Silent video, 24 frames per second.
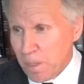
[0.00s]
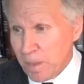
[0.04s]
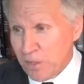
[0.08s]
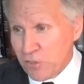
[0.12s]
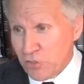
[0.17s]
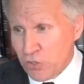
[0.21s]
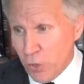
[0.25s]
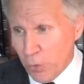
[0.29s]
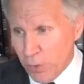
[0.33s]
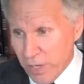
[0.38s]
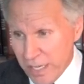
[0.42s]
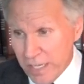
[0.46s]

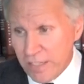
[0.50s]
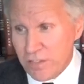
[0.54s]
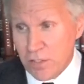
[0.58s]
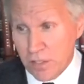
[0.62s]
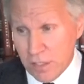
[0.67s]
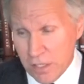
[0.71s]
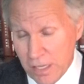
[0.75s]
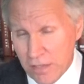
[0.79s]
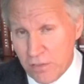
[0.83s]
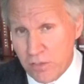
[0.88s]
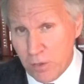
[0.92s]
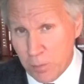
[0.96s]
So
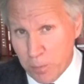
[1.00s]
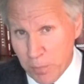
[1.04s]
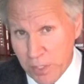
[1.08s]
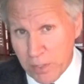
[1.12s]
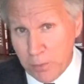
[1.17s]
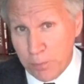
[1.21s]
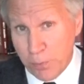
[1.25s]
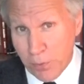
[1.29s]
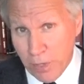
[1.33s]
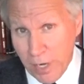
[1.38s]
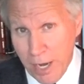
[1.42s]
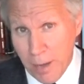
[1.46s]
it's a
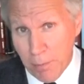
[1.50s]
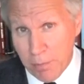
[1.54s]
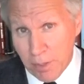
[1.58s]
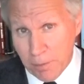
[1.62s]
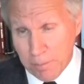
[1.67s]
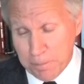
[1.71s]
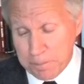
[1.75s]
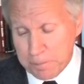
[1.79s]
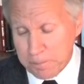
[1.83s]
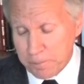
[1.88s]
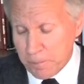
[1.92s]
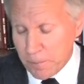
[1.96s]
big
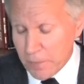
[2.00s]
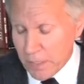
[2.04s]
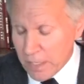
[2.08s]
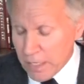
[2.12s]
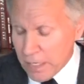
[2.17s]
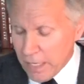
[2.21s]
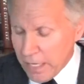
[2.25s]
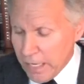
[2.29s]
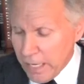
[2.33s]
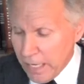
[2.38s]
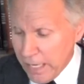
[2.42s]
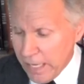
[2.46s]
problem.
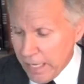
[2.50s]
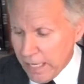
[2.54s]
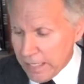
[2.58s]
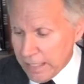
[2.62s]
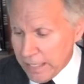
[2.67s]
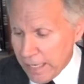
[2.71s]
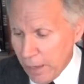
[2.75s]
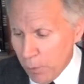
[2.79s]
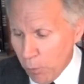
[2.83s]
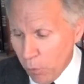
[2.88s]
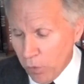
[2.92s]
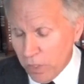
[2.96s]

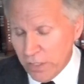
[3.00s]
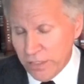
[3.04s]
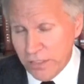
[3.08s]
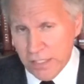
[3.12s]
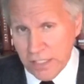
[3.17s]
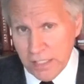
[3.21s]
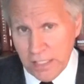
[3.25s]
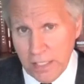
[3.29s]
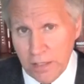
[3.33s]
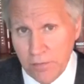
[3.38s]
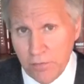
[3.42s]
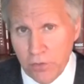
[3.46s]
And I want to
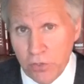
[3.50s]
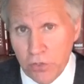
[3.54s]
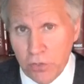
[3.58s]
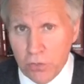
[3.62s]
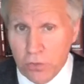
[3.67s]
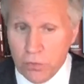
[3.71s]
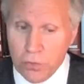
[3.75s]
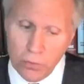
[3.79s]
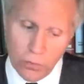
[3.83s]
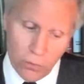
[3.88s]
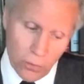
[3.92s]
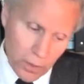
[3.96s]
give
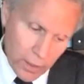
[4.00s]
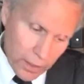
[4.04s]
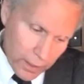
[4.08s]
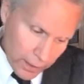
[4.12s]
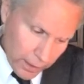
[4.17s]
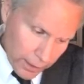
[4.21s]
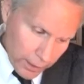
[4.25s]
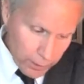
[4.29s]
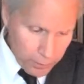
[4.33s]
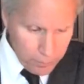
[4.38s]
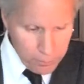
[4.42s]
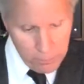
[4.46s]
you,
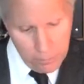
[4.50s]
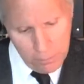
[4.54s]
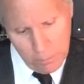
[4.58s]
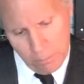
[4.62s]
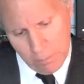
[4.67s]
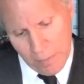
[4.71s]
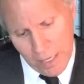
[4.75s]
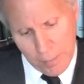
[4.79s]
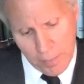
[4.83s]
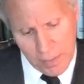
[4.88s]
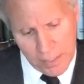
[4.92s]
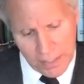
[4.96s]

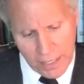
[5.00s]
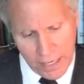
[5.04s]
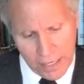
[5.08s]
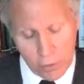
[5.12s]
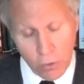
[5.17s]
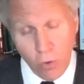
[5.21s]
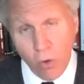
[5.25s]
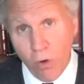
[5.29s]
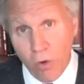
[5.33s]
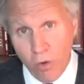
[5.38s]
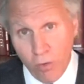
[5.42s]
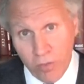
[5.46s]
maybe
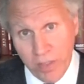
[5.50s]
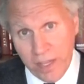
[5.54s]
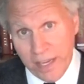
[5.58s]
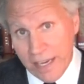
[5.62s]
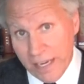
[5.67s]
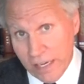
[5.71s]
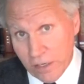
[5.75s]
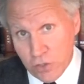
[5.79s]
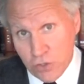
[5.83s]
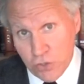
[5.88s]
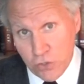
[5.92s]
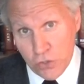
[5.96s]
not all the
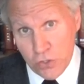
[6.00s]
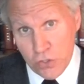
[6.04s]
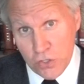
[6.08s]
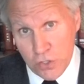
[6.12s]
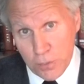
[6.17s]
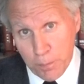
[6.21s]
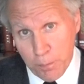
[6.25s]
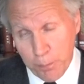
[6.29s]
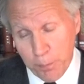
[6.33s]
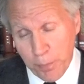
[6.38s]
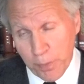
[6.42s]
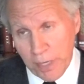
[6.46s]

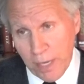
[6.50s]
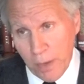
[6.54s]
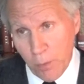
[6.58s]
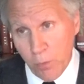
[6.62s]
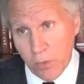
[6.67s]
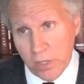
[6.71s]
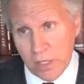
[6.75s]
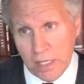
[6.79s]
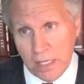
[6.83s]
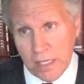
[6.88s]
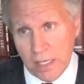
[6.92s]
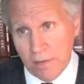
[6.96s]
answers, but I
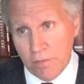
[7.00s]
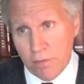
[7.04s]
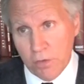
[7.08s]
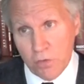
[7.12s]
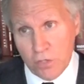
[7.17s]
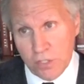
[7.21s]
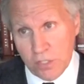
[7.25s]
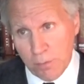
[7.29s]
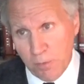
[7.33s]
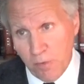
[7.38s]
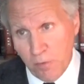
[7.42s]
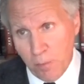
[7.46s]
want to give you
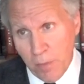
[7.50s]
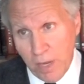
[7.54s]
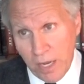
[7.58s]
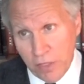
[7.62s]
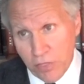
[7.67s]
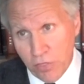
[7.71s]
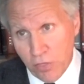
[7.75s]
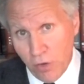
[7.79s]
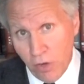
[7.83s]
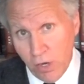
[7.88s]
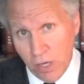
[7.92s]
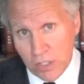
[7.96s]
some of my
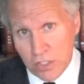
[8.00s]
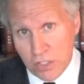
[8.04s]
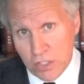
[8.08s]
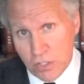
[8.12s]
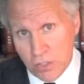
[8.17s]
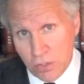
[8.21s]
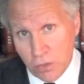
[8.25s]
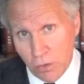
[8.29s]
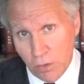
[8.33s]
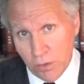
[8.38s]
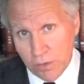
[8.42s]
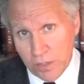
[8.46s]

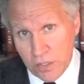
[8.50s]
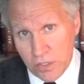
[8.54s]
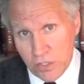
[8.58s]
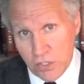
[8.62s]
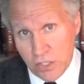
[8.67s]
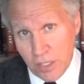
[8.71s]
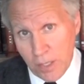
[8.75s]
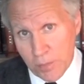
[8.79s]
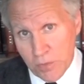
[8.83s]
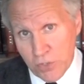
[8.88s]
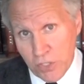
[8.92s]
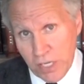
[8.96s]
thoughts on the
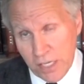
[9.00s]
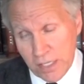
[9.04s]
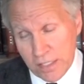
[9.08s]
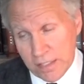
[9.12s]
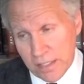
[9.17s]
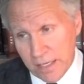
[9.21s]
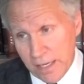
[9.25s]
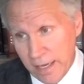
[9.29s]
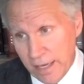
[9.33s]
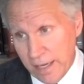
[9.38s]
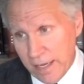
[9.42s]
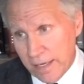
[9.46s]

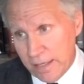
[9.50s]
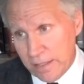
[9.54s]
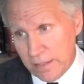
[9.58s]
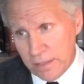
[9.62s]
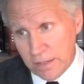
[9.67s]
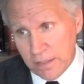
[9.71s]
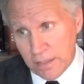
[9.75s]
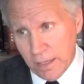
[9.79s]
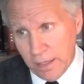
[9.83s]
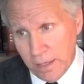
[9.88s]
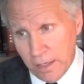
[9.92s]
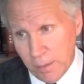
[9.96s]
subject
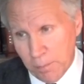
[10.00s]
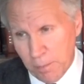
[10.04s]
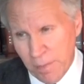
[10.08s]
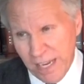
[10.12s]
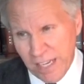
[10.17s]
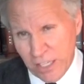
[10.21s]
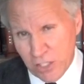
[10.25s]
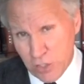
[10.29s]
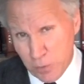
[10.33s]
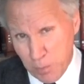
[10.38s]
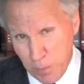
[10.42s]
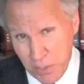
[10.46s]
and
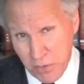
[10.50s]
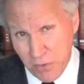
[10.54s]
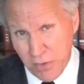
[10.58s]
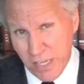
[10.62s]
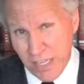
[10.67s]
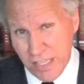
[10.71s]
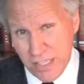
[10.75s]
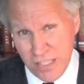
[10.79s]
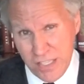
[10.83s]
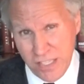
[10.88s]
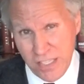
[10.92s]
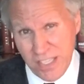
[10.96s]
my
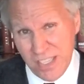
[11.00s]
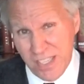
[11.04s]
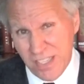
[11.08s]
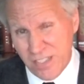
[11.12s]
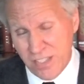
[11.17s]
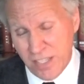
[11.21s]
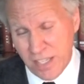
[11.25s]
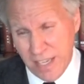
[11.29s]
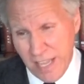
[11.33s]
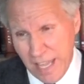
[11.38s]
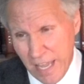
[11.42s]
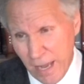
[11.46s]

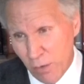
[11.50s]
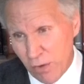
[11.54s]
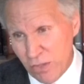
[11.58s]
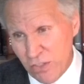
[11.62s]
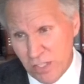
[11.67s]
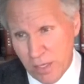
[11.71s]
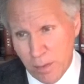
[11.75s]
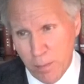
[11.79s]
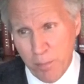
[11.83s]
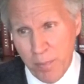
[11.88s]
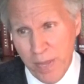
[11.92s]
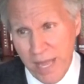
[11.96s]
experiences and how
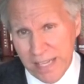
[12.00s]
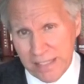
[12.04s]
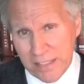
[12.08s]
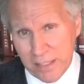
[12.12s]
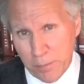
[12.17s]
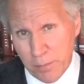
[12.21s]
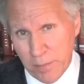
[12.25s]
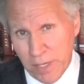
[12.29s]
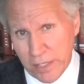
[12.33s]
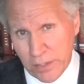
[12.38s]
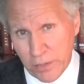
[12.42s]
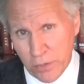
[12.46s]
it's
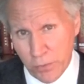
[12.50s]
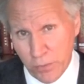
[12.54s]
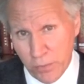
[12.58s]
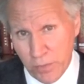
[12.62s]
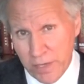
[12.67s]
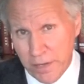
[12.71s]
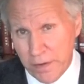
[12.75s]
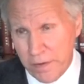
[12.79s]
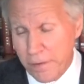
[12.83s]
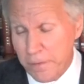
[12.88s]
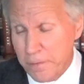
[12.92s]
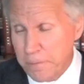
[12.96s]
impacted my
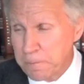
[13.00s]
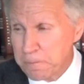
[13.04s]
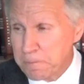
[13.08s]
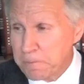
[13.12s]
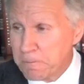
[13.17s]
career